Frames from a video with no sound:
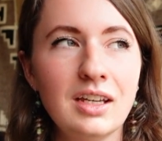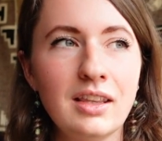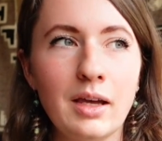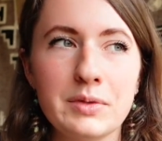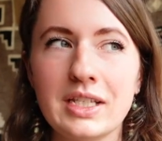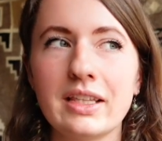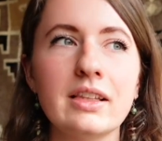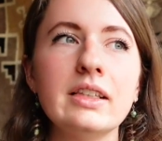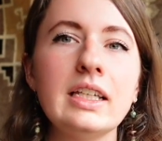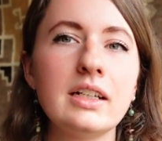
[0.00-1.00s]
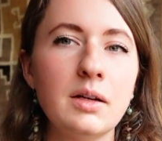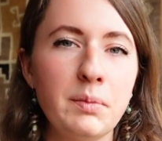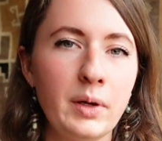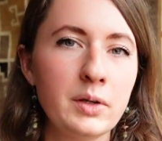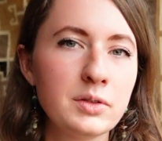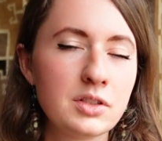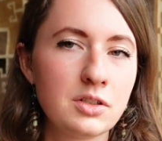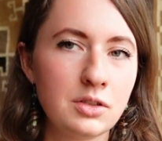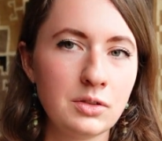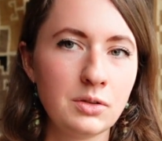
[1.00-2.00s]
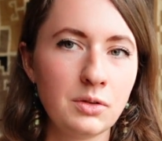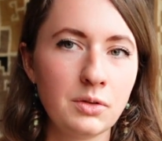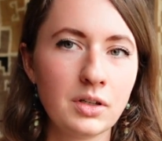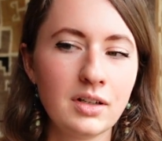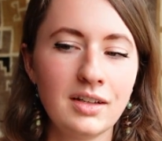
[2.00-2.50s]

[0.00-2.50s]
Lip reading: that was like the lead up post to